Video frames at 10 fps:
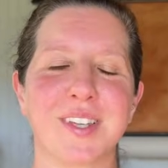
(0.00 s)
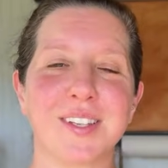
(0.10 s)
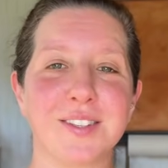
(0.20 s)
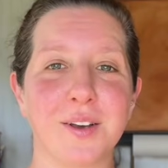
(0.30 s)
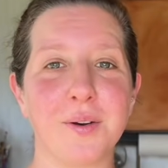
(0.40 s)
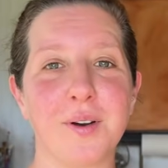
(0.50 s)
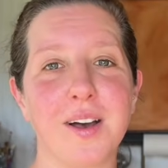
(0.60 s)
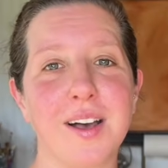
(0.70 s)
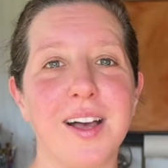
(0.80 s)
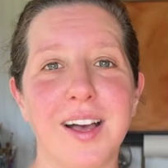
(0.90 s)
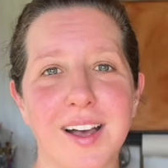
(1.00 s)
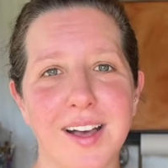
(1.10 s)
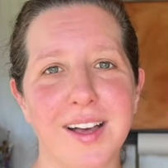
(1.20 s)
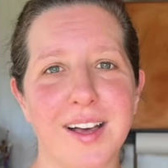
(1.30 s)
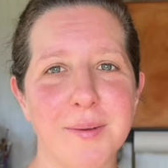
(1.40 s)
So,
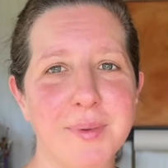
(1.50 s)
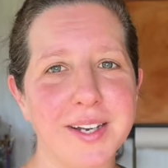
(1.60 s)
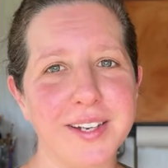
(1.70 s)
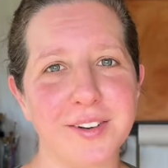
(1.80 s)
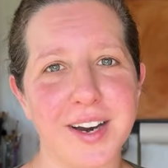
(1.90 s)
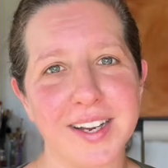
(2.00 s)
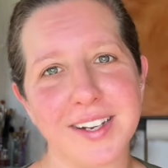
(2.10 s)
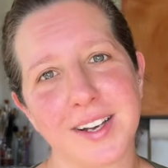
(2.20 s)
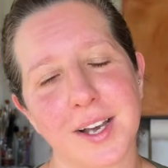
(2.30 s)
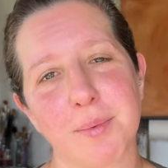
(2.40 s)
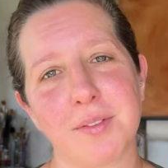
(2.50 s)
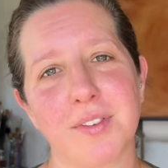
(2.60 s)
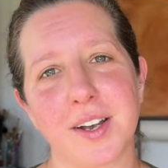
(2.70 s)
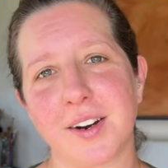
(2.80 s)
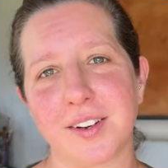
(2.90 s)
I'm Megan Gray. I'm a
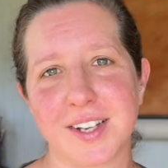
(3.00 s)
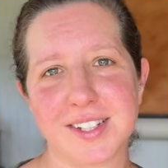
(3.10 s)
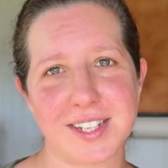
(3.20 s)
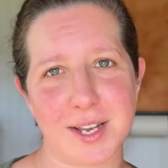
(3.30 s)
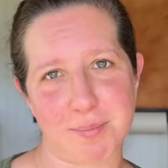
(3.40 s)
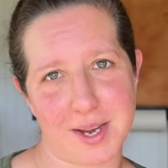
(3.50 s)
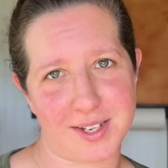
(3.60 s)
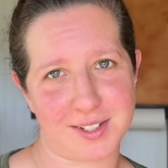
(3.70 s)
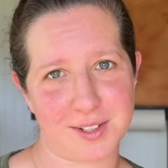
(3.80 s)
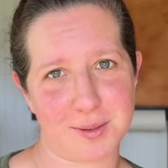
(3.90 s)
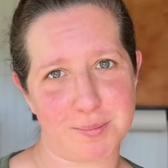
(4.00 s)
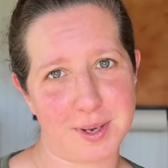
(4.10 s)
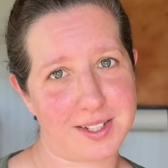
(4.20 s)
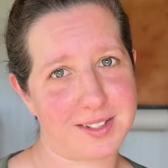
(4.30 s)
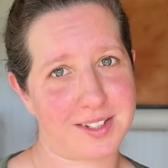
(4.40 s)
fine art landscape painter
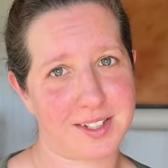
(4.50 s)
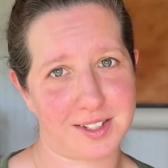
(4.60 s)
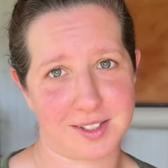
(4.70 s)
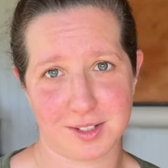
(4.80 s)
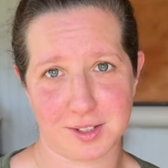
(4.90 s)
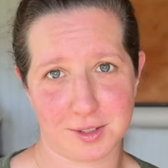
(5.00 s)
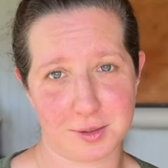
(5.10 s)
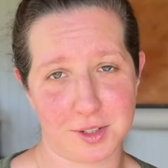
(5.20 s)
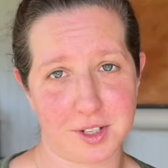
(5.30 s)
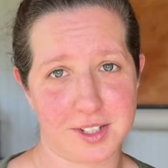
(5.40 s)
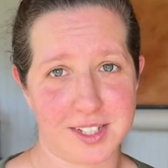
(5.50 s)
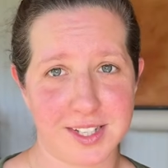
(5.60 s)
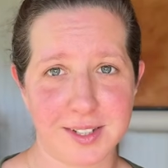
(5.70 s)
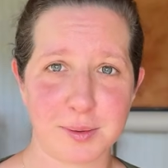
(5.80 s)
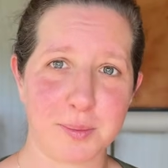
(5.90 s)
based in New
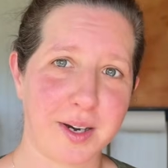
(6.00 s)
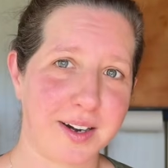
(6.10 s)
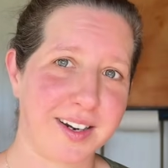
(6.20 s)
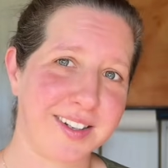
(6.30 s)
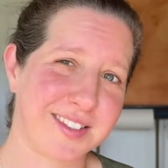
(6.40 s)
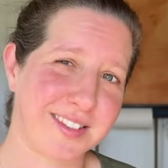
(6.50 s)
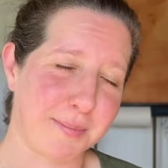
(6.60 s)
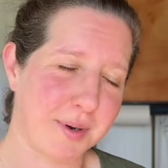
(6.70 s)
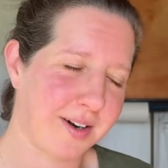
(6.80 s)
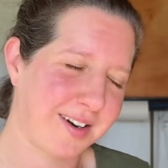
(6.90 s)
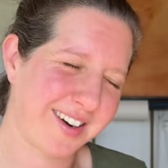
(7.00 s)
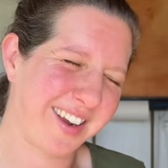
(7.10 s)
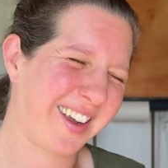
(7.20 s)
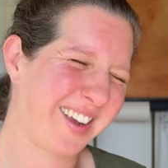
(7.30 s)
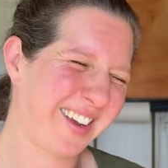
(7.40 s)
Jersey, where it's summer
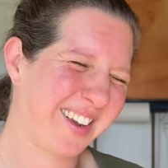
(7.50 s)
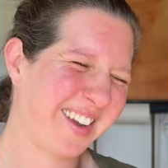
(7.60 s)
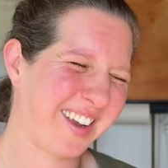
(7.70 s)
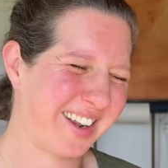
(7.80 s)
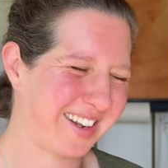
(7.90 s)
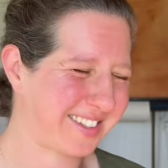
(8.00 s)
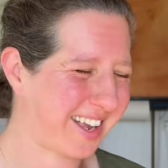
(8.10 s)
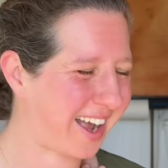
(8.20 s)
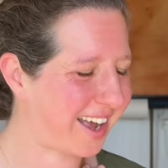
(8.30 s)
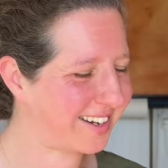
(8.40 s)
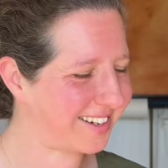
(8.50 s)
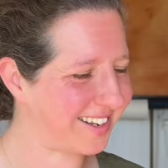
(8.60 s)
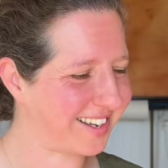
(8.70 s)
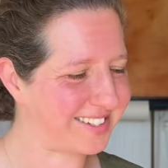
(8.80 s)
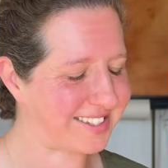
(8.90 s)
and it's hot
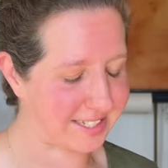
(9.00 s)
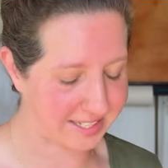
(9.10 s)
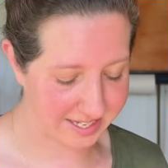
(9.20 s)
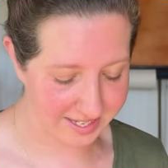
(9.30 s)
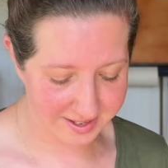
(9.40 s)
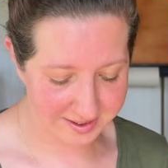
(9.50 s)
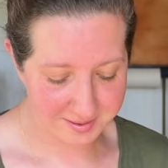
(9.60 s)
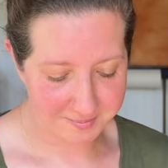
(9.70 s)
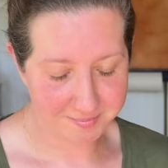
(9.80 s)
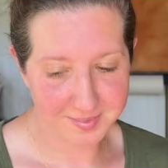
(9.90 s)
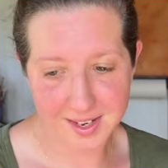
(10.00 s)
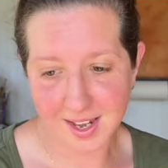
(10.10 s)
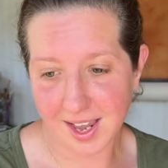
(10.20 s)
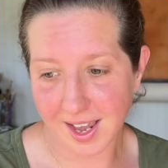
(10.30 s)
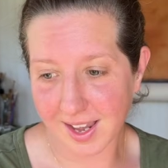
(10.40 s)
and sticky,
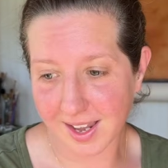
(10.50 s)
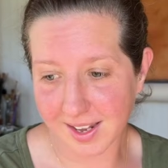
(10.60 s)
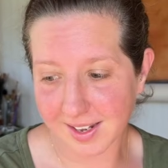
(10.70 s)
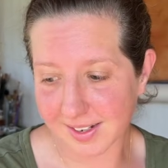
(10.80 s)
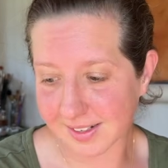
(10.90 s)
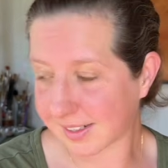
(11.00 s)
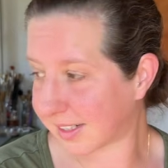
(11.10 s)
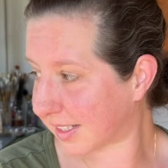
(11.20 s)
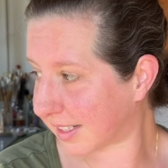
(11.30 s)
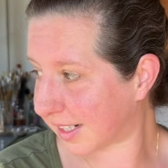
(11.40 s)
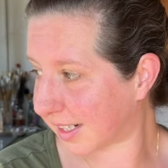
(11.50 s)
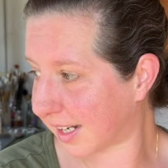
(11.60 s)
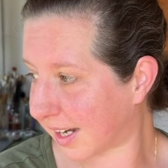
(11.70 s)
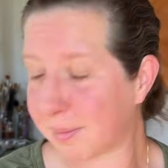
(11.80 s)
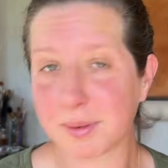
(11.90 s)
and
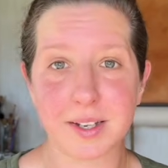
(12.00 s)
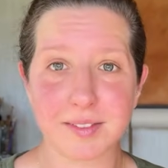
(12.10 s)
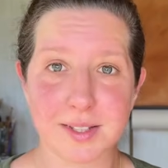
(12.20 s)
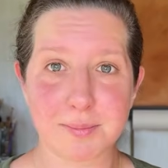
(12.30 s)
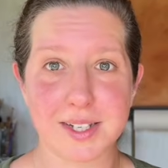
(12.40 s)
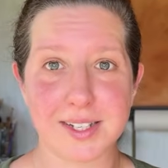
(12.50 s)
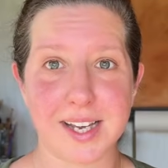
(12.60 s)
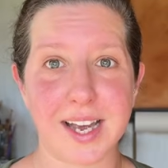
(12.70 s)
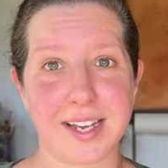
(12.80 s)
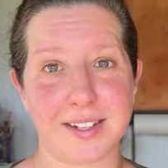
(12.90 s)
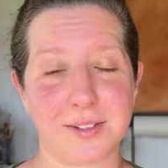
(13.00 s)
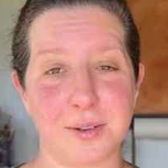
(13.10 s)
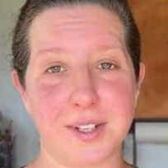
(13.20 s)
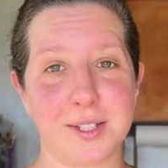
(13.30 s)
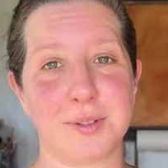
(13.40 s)
I believe it's midday, so
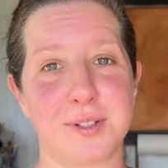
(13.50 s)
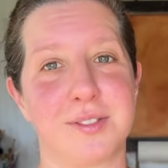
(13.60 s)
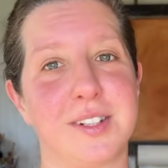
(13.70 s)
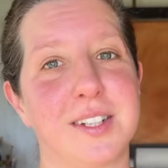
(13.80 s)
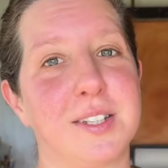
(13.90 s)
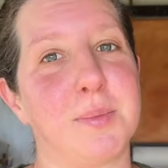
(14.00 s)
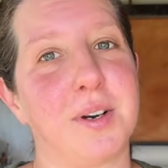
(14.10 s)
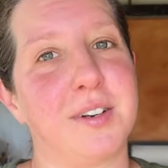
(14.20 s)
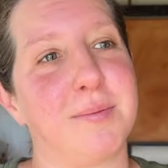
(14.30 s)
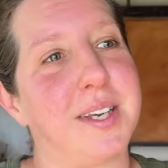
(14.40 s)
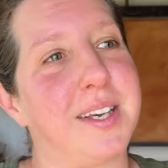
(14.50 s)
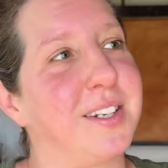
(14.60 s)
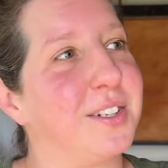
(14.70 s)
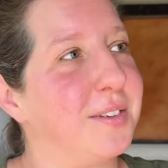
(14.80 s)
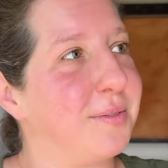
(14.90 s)
this was really smart of me. I
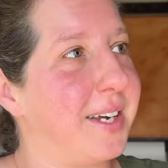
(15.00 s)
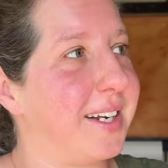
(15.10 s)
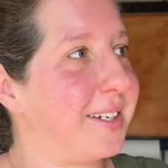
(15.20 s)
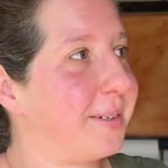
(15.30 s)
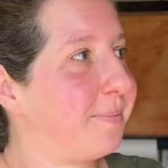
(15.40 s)
should have waited.